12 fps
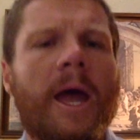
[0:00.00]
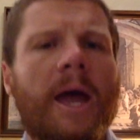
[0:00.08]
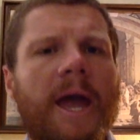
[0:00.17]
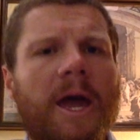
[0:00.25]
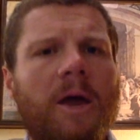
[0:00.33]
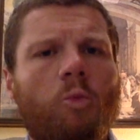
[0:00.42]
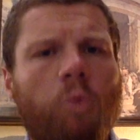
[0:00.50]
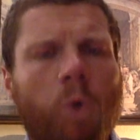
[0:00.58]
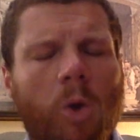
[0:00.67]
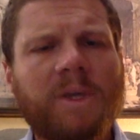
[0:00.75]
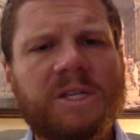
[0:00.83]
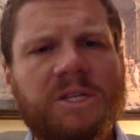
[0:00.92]
And what
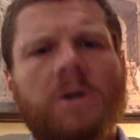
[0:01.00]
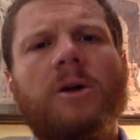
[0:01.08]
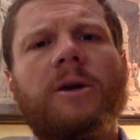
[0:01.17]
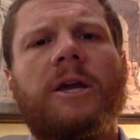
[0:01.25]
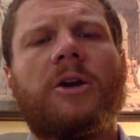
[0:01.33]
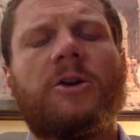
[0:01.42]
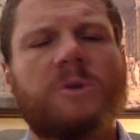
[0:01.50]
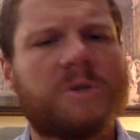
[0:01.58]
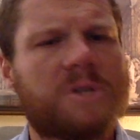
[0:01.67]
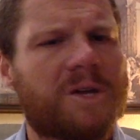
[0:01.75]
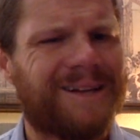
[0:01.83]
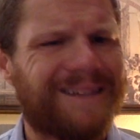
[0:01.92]
we saw here is we
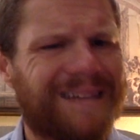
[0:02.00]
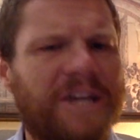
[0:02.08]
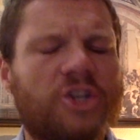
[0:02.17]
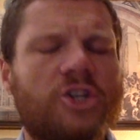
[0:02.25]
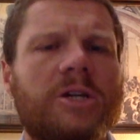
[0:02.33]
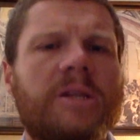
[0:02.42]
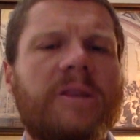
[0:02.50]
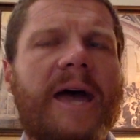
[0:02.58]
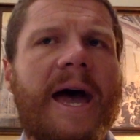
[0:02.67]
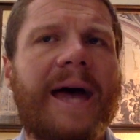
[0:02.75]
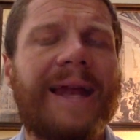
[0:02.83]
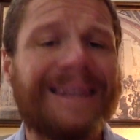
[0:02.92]
saw an election
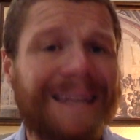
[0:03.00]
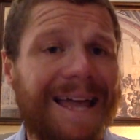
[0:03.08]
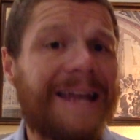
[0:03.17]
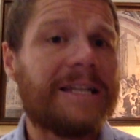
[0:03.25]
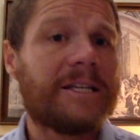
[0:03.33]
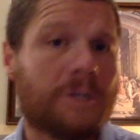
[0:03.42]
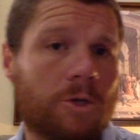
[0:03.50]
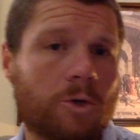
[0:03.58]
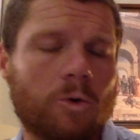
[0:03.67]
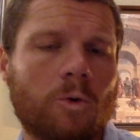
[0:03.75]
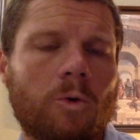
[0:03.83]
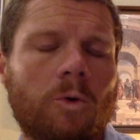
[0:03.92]
that led
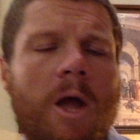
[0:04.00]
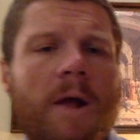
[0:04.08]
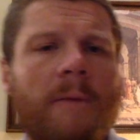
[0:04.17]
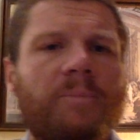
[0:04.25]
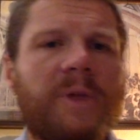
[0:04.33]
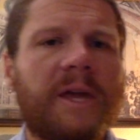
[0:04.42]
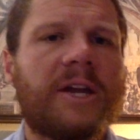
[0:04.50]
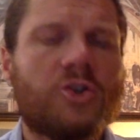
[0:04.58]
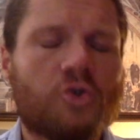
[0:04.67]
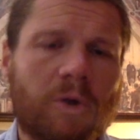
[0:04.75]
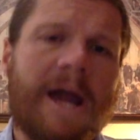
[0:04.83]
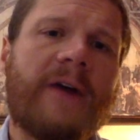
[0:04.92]
to the
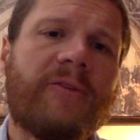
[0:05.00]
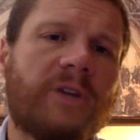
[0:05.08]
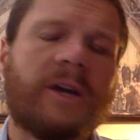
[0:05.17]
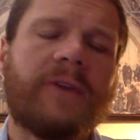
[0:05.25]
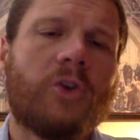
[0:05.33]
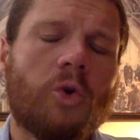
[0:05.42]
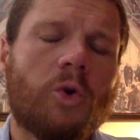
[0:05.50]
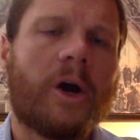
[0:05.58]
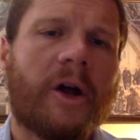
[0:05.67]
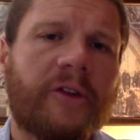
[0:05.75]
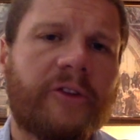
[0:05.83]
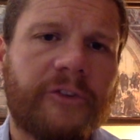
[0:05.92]
drafting of a new
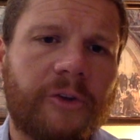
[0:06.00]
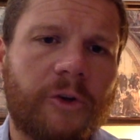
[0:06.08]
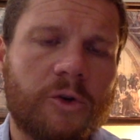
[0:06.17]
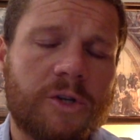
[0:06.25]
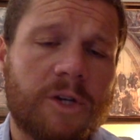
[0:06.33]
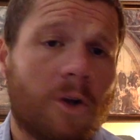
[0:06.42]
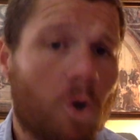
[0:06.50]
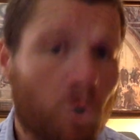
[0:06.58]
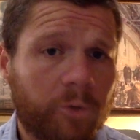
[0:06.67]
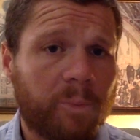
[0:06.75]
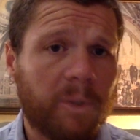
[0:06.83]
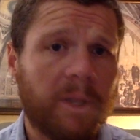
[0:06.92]
constitution
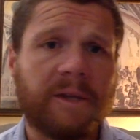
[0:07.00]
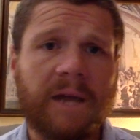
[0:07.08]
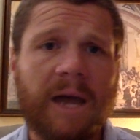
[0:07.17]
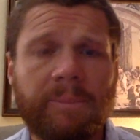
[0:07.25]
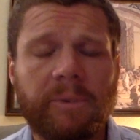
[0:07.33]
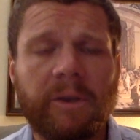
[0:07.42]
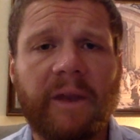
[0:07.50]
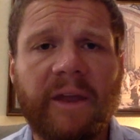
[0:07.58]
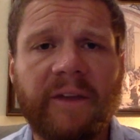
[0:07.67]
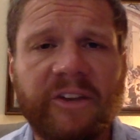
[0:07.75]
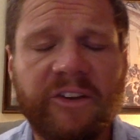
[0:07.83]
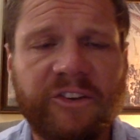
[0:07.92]
ultimately adopted in
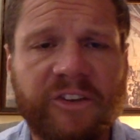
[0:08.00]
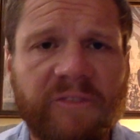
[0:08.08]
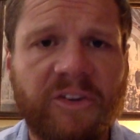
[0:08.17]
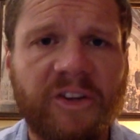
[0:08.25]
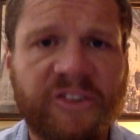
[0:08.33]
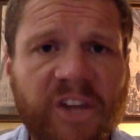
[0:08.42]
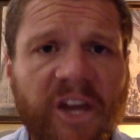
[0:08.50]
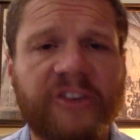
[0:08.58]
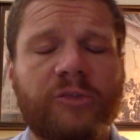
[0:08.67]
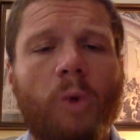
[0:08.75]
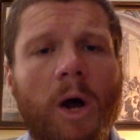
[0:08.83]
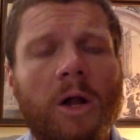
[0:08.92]

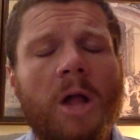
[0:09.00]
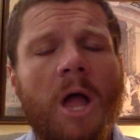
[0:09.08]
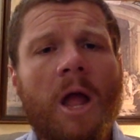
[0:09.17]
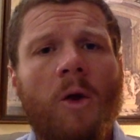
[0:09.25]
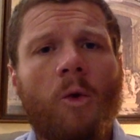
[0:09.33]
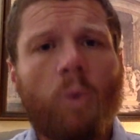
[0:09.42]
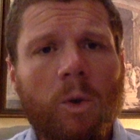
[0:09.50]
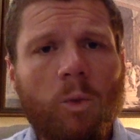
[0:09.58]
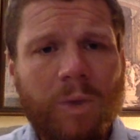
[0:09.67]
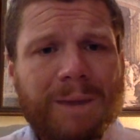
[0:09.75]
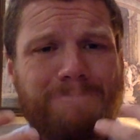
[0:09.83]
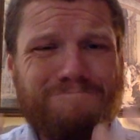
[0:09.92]
1876. Well, when
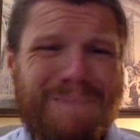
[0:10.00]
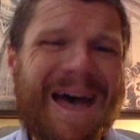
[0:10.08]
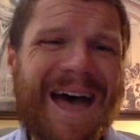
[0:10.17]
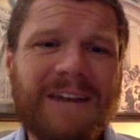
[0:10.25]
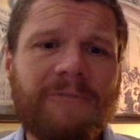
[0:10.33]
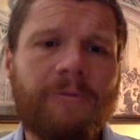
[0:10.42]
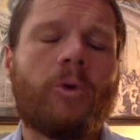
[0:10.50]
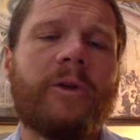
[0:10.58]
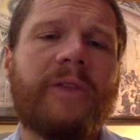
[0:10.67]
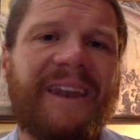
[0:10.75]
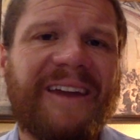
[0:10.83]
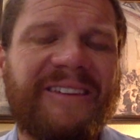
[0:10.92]
we met for
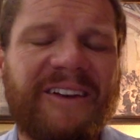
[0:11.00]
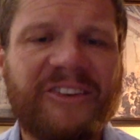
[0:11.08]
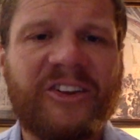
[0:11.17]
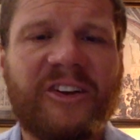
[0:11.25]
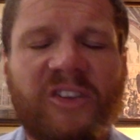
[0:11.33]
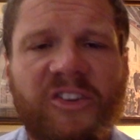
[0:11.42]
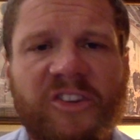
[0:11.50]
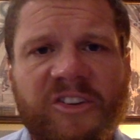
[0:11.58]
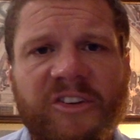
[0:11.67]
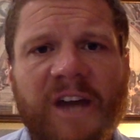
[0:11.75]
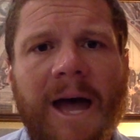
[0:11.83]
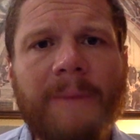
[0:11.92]
that 1876
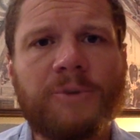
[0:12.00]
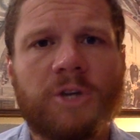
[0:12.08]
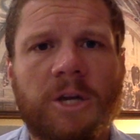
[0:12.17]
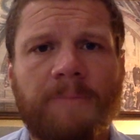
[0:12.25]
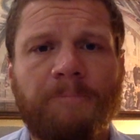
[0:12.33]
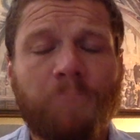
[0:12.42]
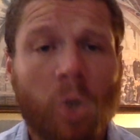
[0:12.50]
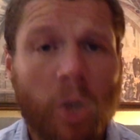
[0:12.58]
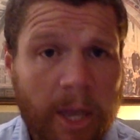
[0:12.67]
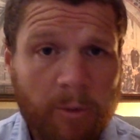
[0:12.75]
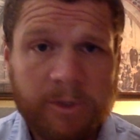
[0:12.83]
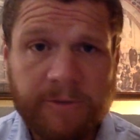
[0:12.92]
adoption,
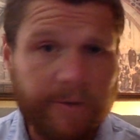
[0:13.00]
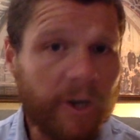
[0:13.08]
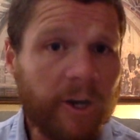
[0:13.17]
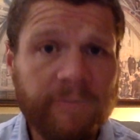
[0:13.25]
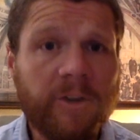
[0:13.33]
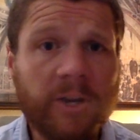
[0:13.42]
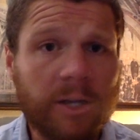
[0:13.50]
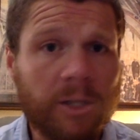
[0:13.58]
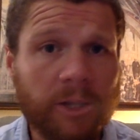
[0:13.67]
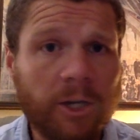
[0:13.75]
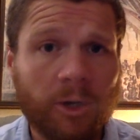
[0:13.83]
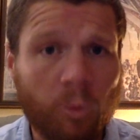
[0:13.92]
it was very, very
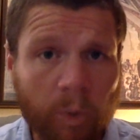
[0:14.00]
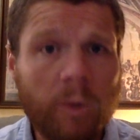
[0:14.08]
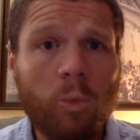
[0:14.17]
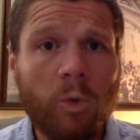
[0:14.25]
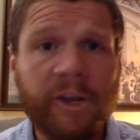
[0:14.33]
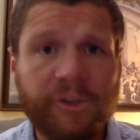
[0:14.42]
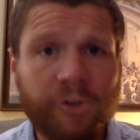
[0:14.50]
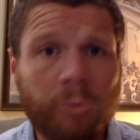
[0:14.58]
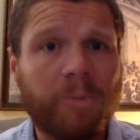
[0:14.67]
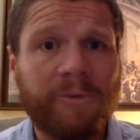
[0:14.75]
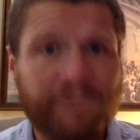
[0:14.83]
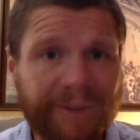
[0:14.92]
clear we wanted to
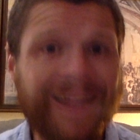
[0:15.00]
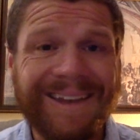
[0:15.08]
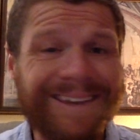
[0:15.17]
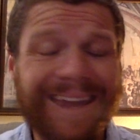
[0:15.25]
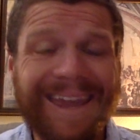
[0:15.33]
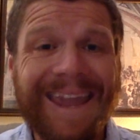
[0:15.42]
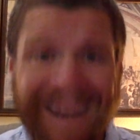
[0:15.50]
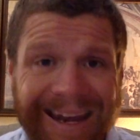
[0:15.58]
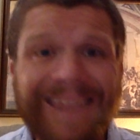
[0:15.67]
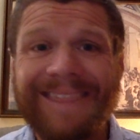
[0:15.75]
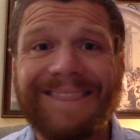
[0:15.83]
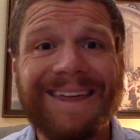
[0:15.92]
prevent
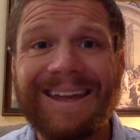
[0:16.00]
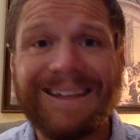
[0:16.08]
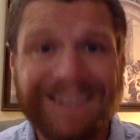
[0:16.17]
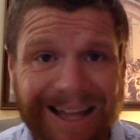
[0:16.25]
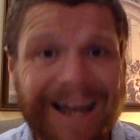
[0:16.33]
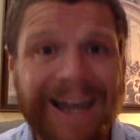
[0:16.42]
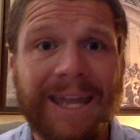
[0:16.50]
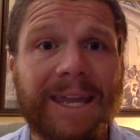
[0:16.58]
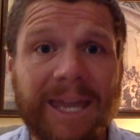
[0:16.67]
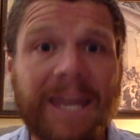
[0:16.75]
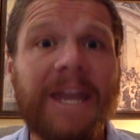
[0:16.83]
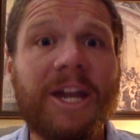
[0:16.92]
anything like
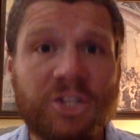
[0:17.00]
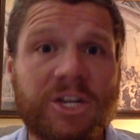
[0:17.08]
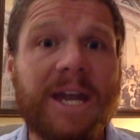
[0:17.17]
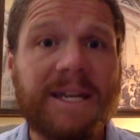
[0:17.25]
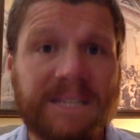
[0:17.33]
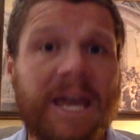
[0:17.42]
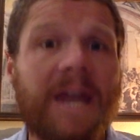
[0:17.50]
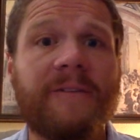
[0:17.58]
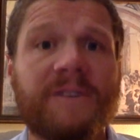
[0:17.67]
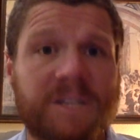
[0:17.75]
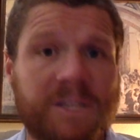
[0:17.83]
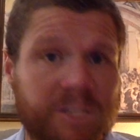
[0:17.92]
E.J.
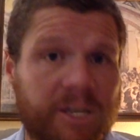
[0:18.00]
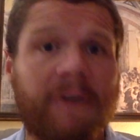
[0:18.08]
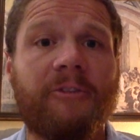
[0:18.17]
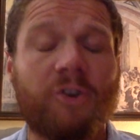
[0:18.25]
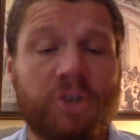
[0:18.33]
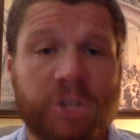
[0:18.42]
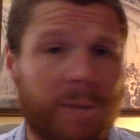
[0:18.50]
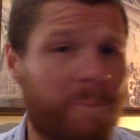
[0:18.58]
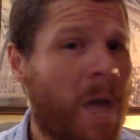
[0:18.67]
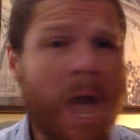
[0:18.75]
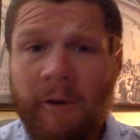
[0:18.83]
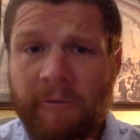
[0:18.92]
Davis's governorship
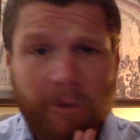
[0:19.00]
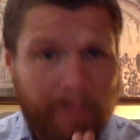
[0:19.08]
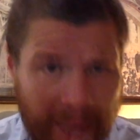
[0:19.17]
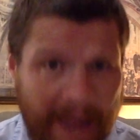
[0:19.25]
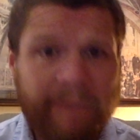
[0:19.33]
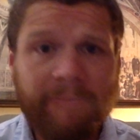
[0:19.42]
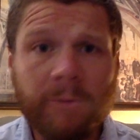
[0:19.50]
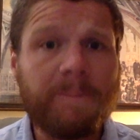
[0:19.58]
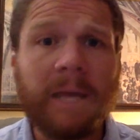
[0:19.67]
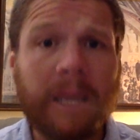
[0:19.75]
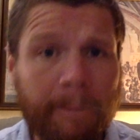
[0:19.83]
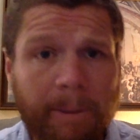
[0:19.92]
from ever
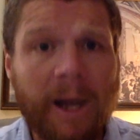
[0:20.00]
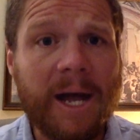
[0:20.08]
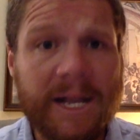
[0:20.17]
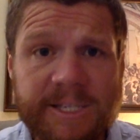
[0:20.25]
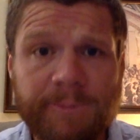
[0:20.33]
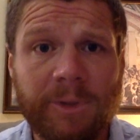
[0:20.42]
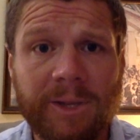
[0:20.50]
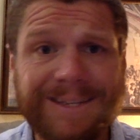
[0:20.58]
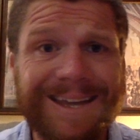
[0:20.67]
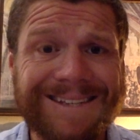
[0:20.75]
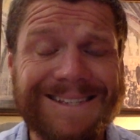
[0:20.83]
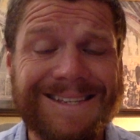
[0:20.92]
being possible in
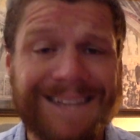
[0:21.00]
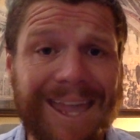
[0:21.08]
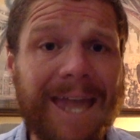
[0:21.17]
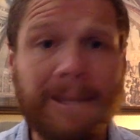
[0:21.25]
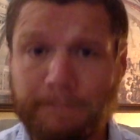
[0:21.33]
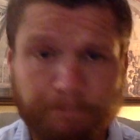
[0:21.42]
Texas again.